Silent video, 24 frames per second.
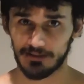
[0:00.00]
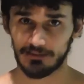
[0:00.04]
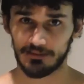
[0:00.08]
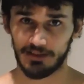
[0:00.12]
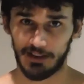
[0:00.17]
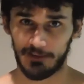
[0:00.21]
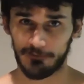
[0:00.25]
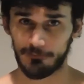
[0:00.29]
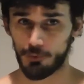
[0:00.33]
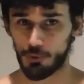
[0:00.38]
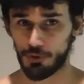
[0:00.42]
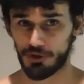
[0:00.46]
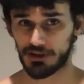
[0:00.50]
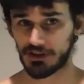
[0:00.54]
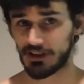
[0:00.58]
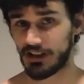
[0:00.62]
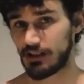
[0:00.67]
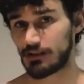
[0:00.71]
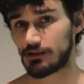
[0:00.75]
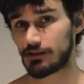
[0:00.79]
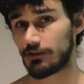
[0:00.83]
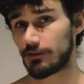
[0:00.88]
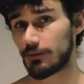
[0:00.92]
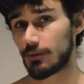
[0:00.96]
like 4
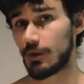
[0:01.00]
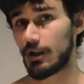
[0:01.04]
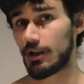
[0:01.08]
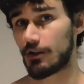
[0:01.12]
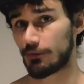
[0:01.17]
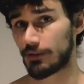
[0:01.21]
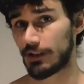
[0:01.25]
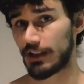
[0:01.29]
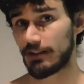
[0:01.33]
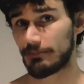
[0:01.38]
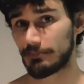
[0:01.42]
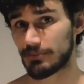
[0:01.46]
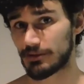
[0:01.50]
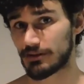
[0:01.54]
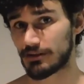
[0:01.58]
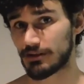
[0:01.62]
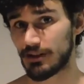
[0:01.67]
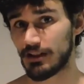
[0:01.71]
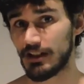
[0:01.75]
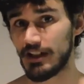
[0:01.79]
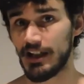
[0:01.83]
sets of 12 reps,